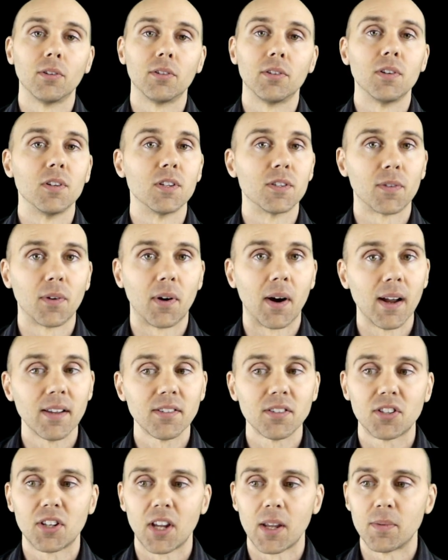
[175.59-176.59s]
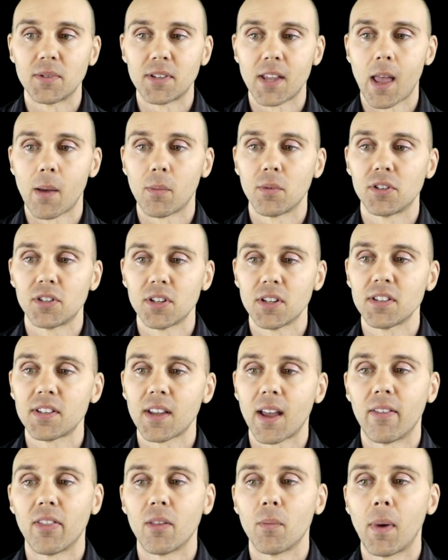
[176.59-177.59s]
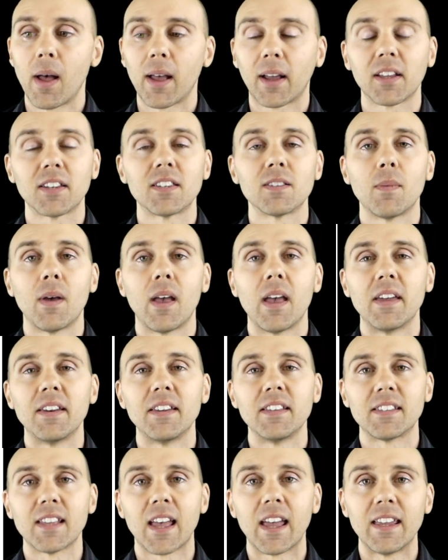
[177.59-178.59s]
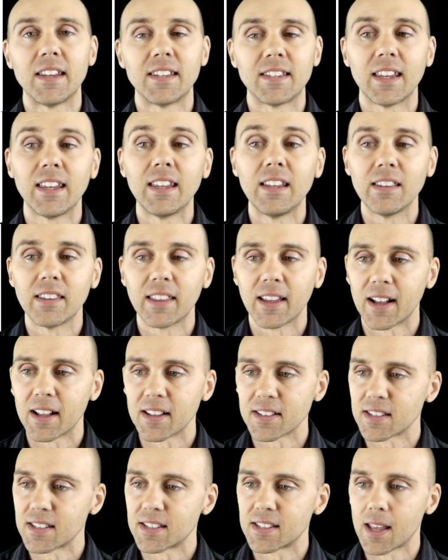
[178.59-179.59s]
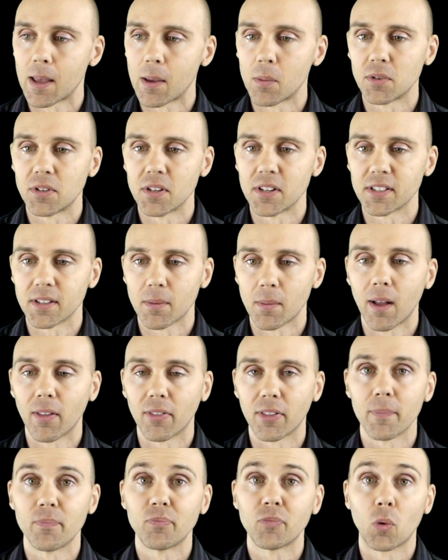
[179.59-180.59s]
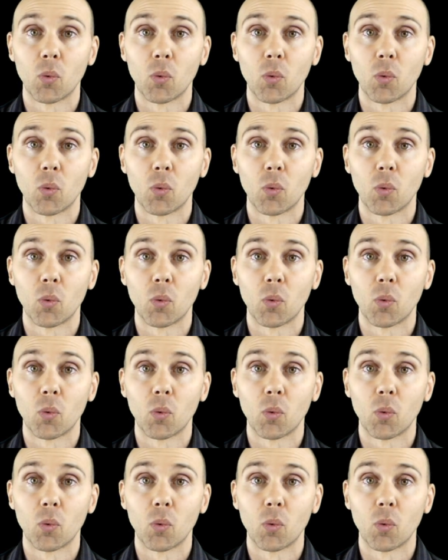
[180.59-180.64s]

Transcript: good news for us, cheap sandwiches, and the market demand is 18,000 sandwiches a month,